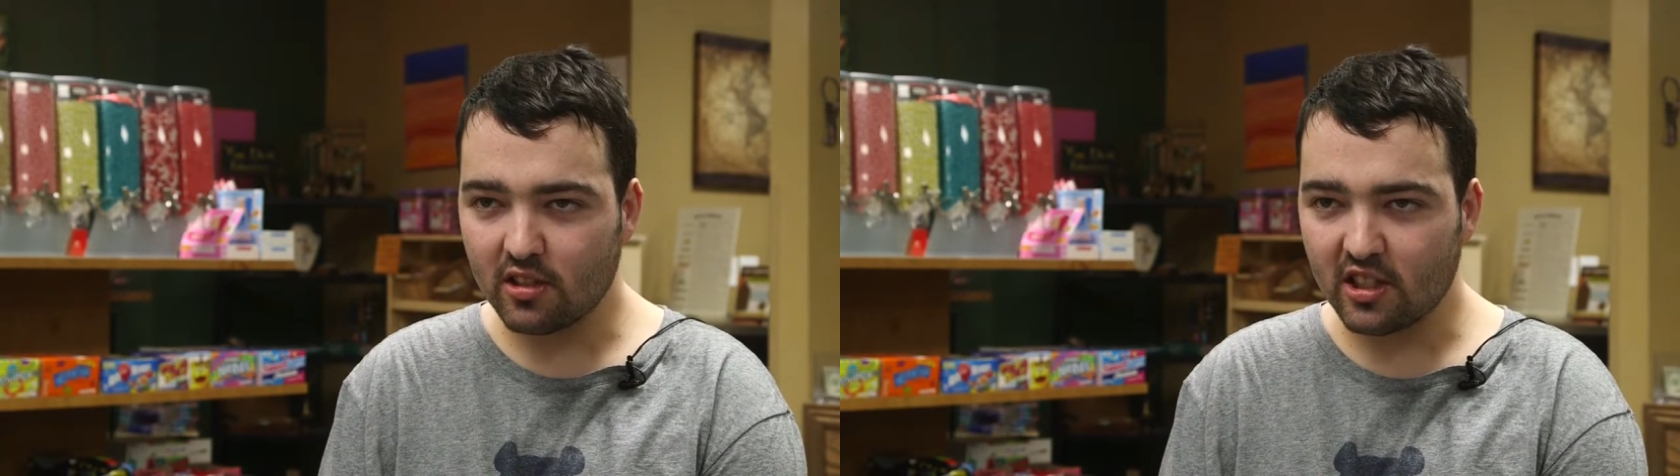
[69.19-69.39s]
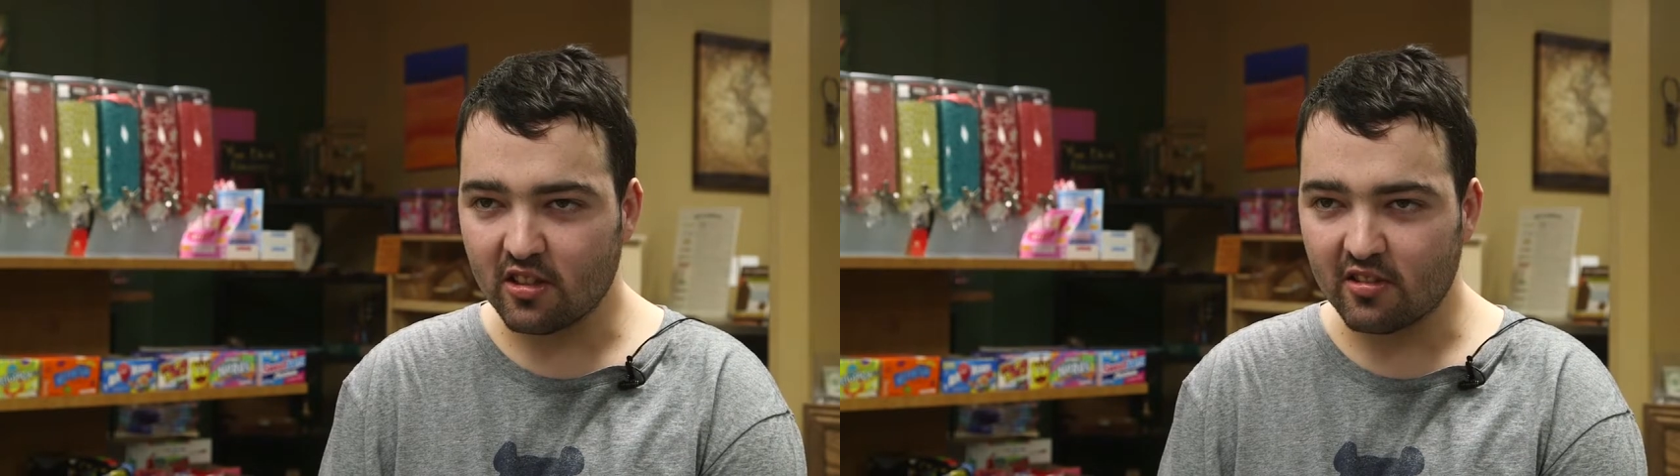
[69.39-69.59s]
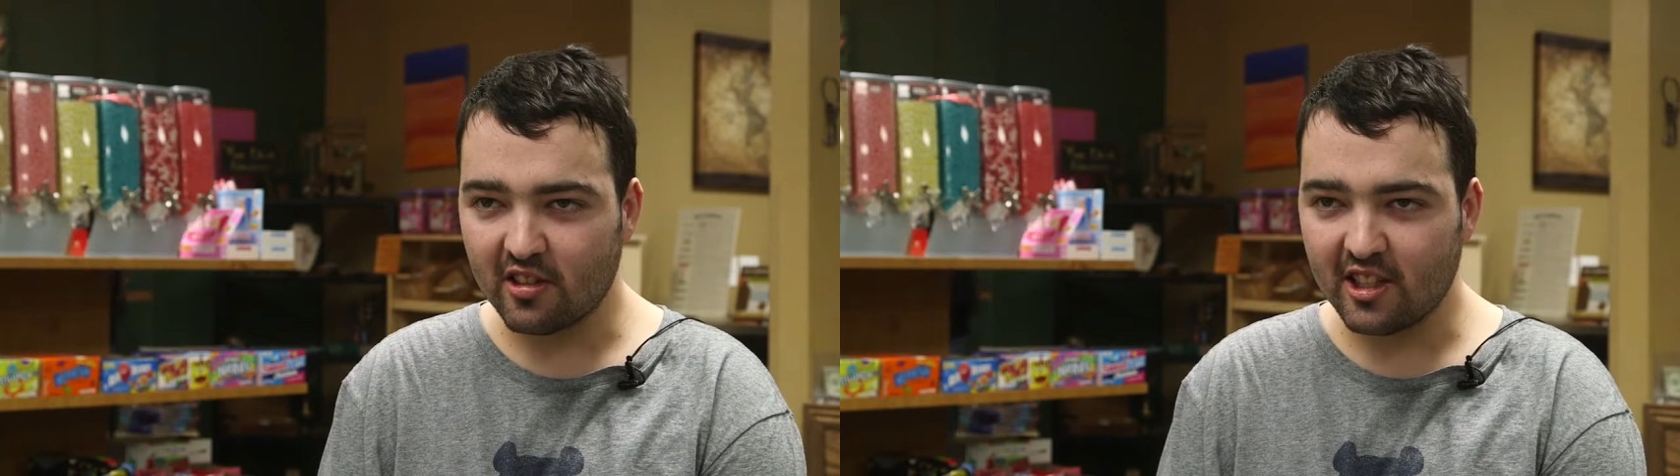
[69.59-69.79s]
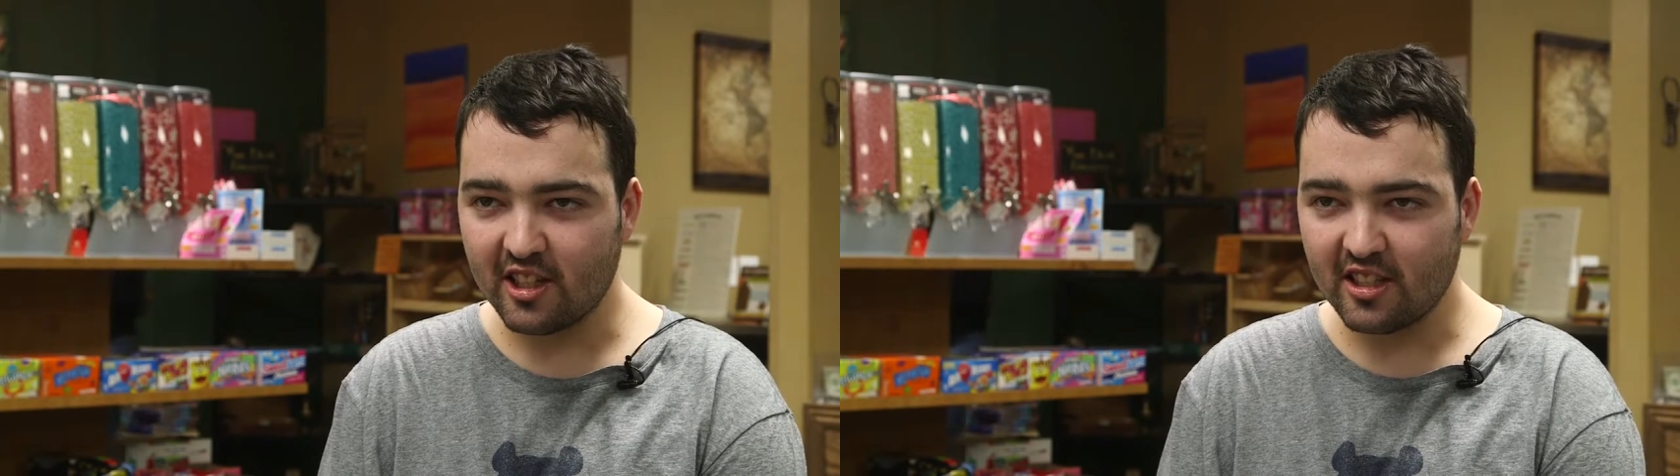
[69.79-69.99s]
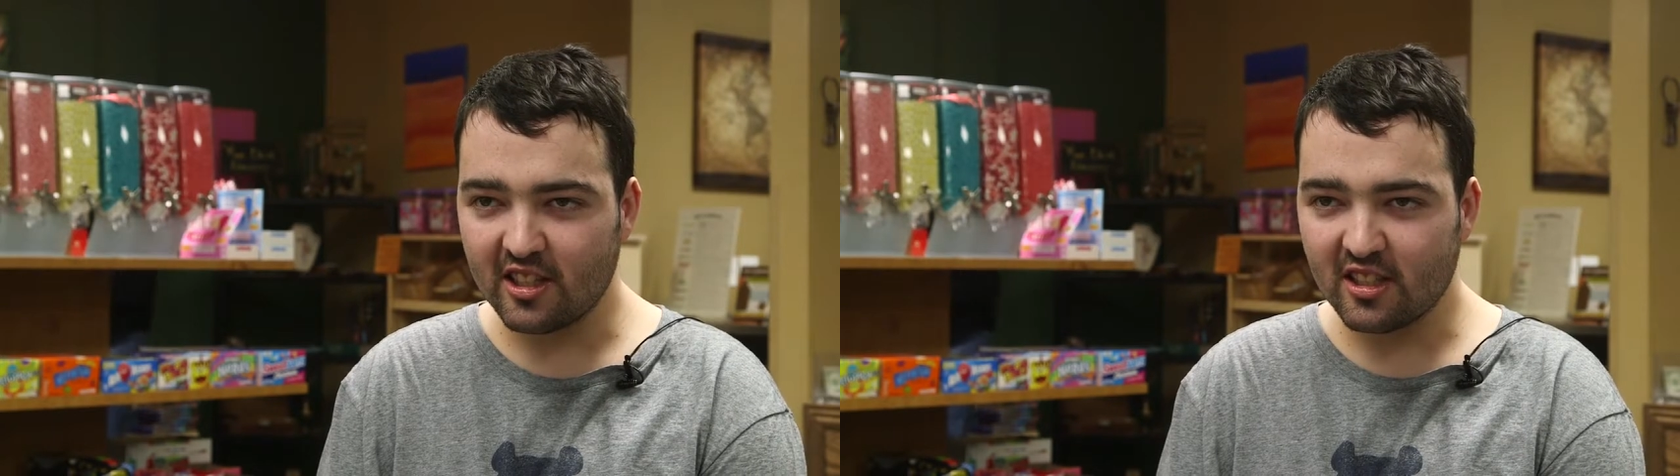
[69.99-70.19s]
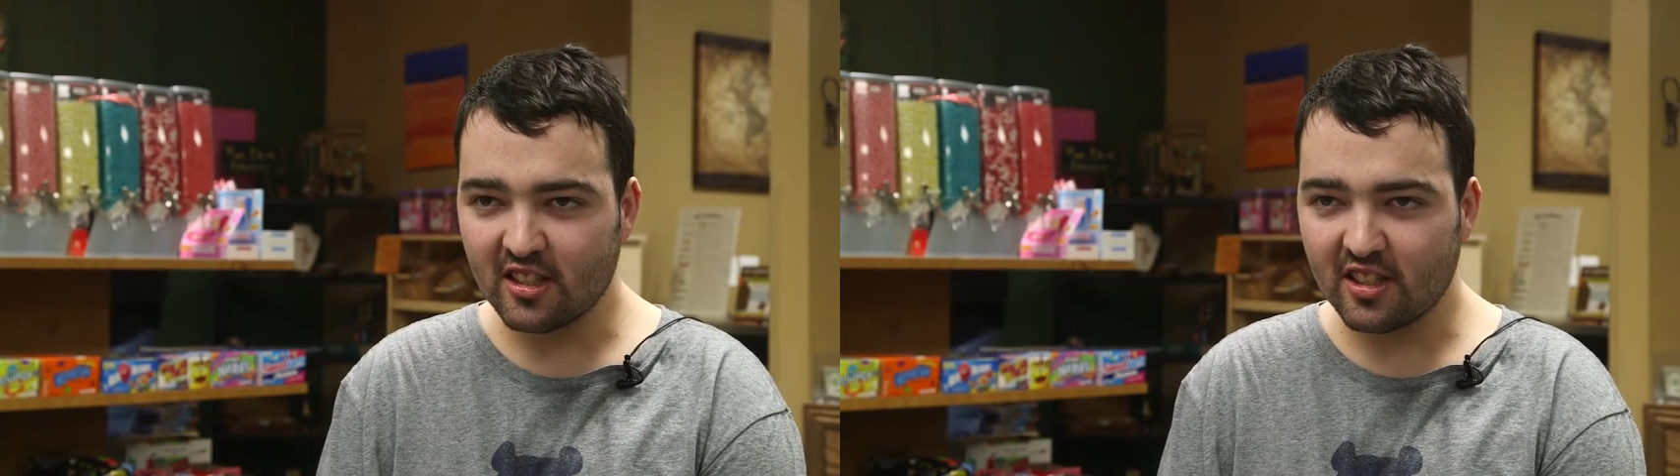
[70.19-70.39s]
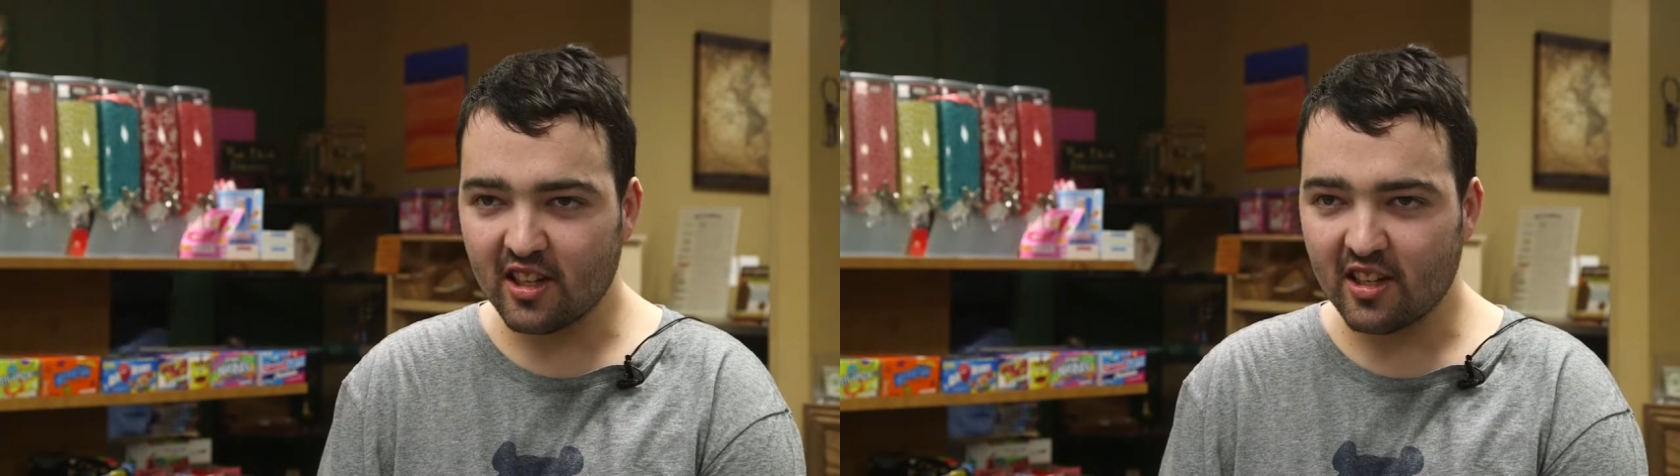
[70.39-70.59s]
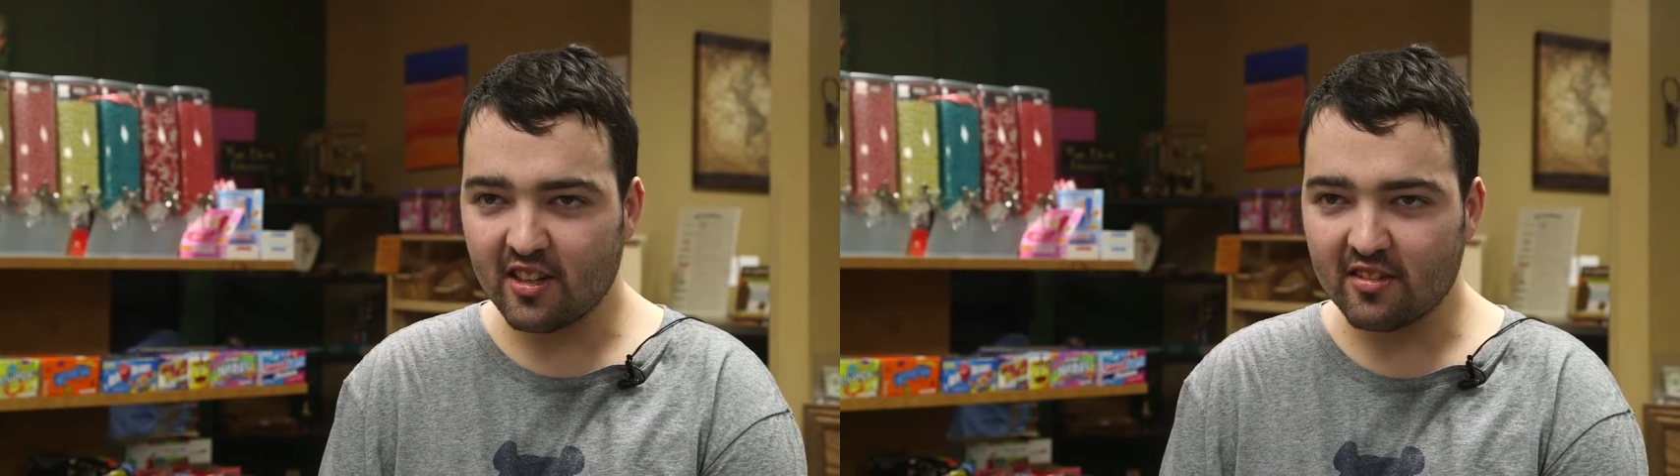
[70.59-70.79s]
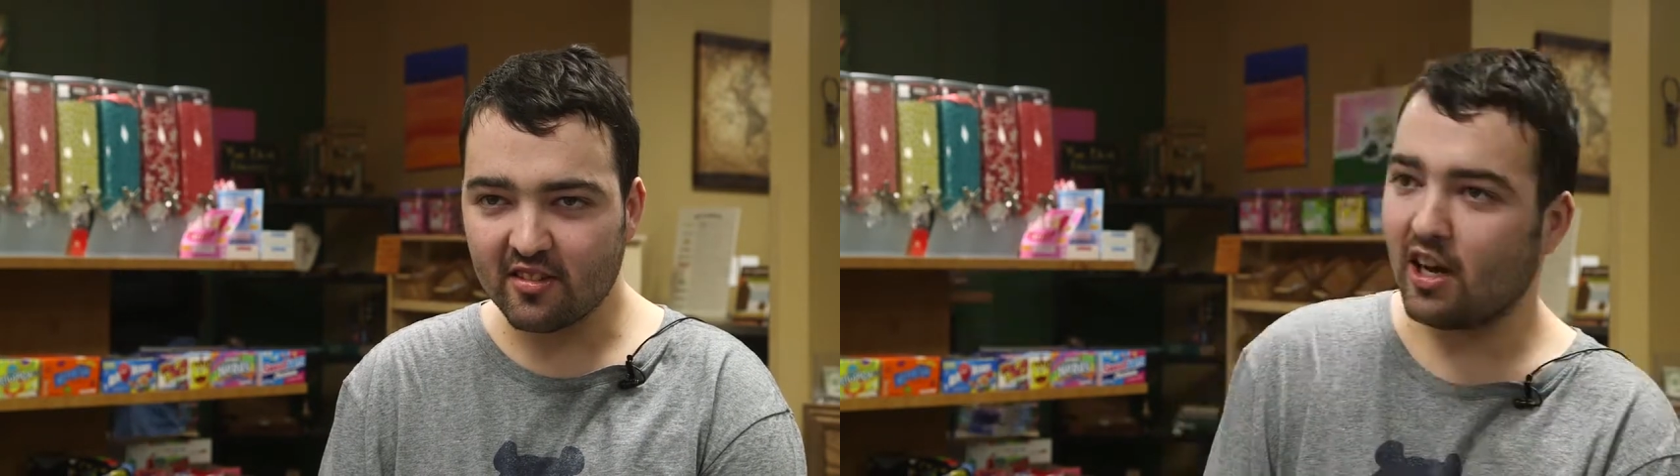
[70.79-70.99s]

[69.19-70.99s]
when the rain and stuff.